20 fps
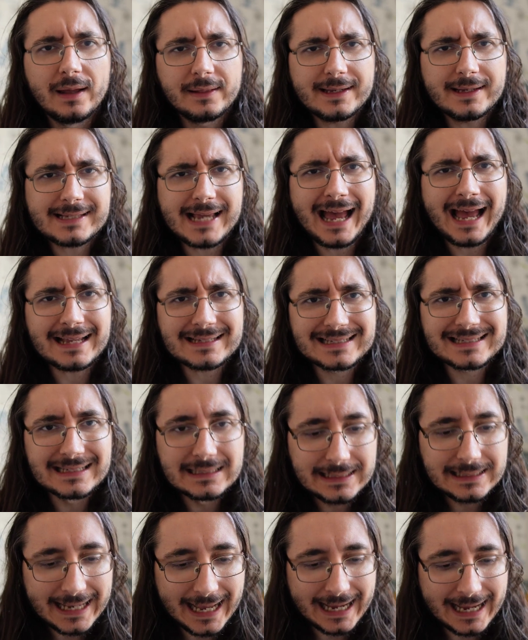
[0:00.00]
This has
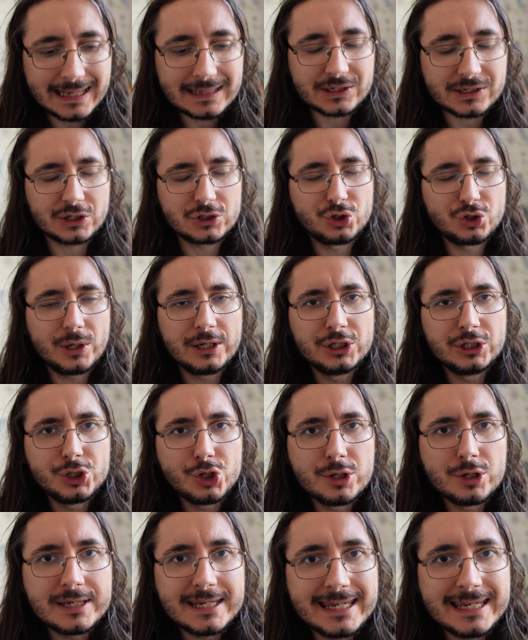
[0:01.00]
led to a
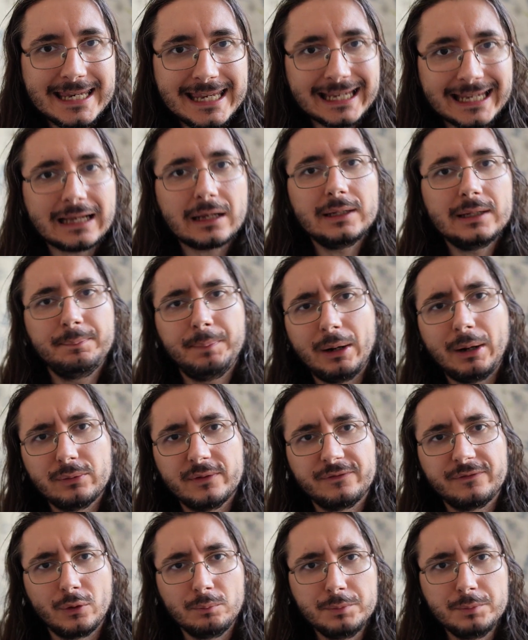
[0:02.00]
uniquely
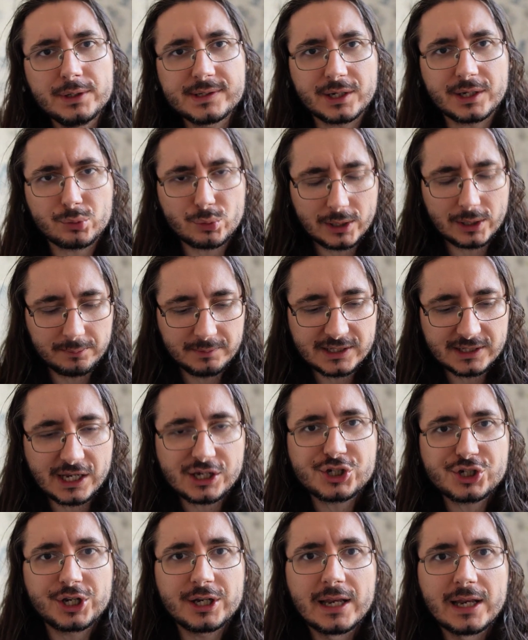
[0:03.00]
powerful music
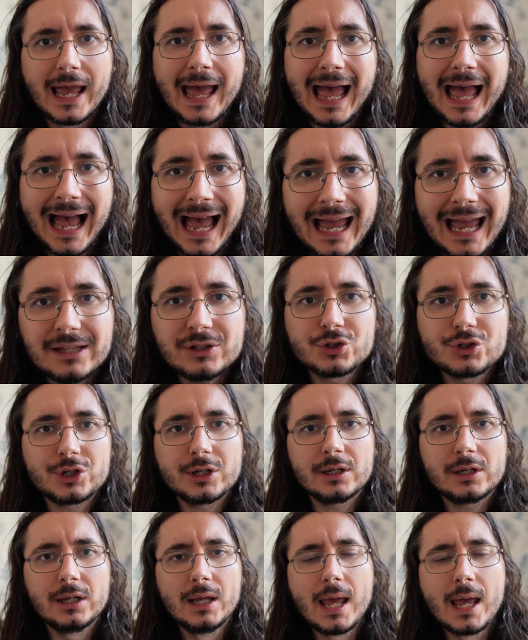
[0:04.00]
recommendation
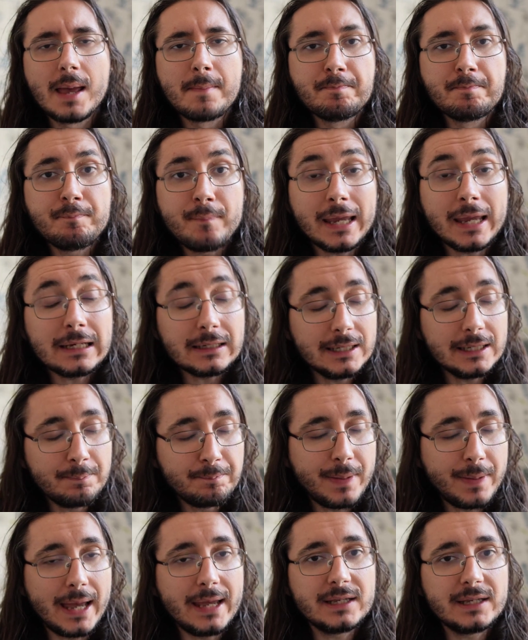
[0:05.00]
engine, mainly
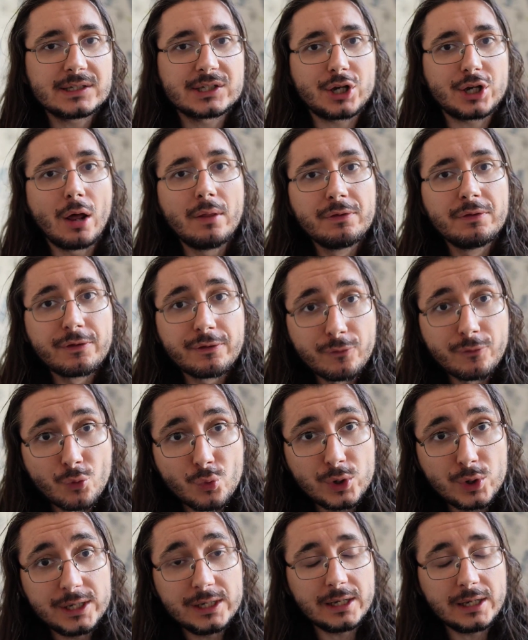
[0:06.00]
based on
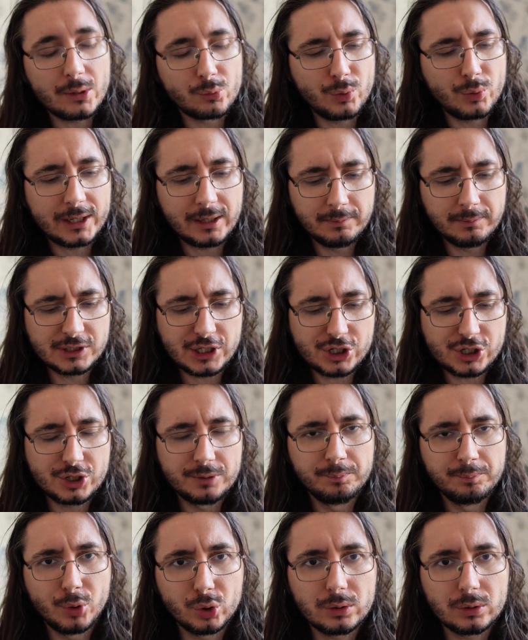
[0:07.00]
three
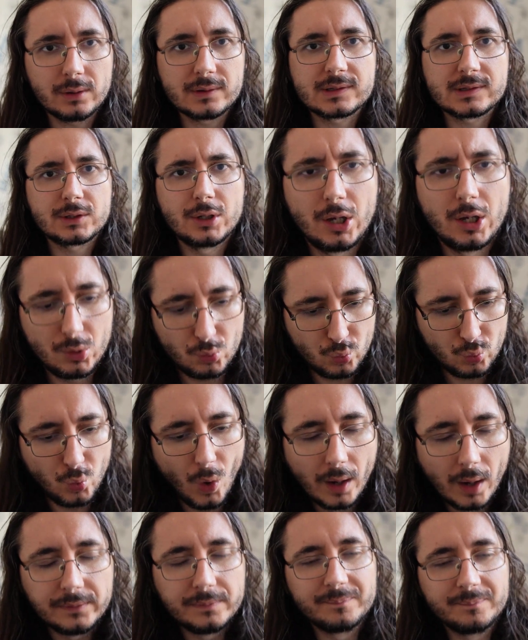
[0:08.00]
recommendation models.
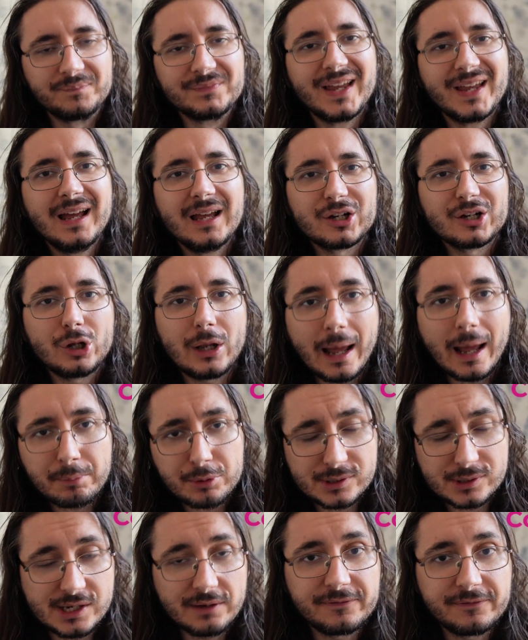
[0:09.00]
One,
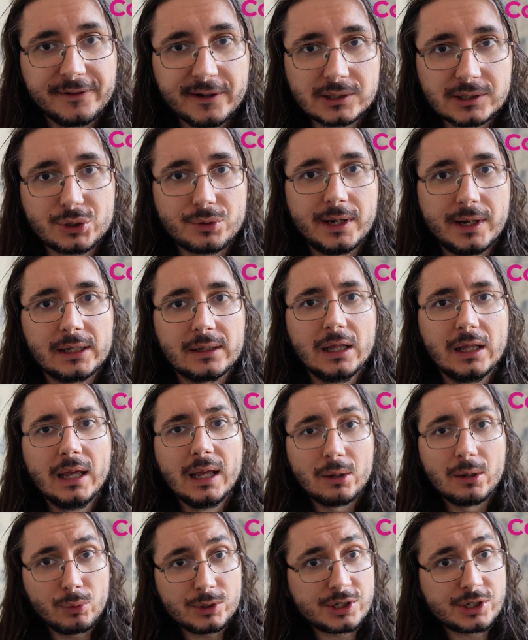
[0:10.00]
collaborative filtering,
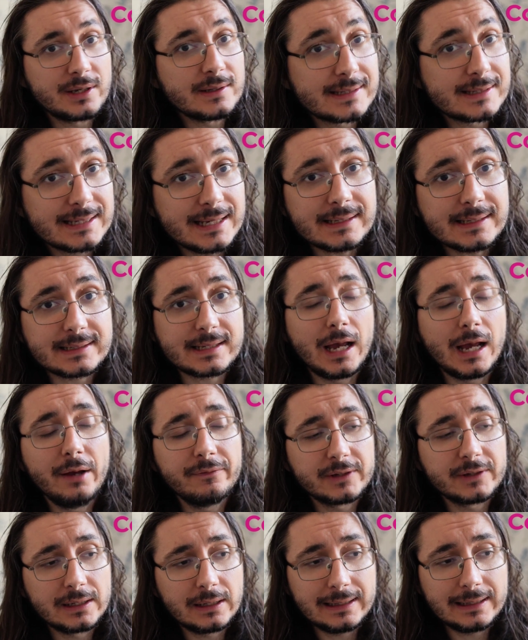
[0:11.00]
which consists
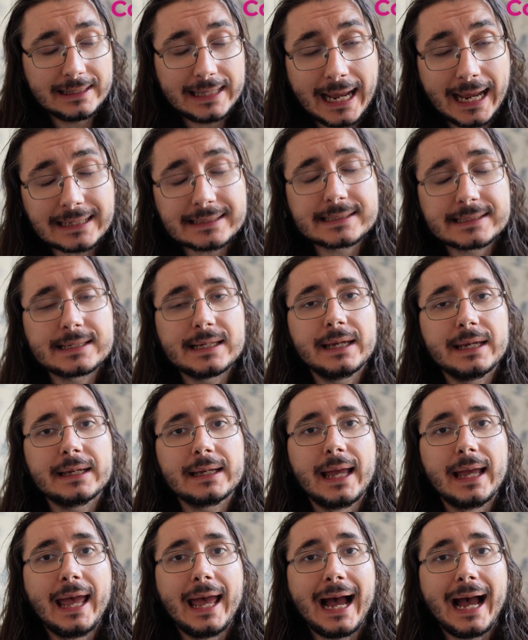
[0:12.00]
of
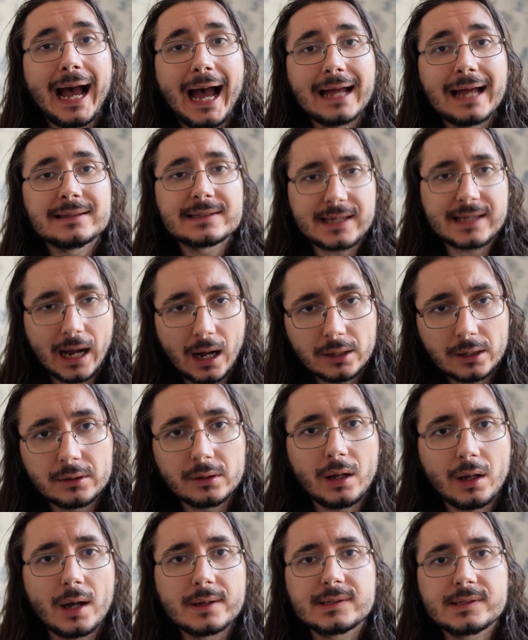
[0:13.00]
collecting and
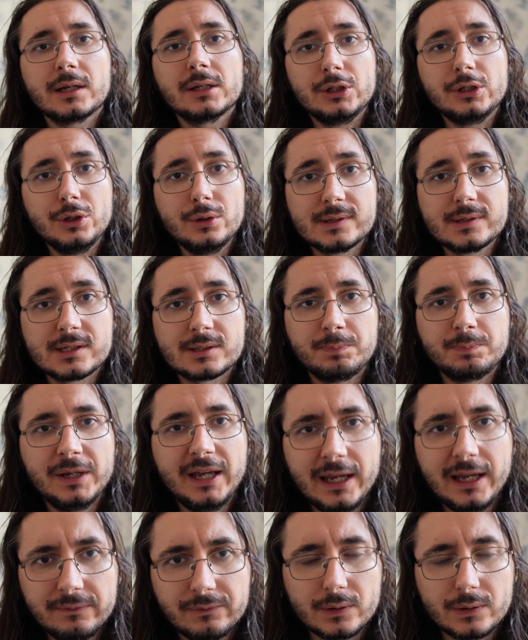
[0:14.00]
analyzing users'
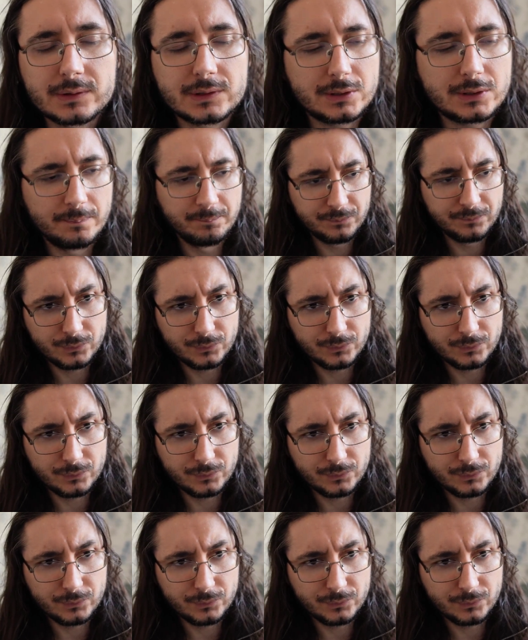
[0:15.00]
behaviors.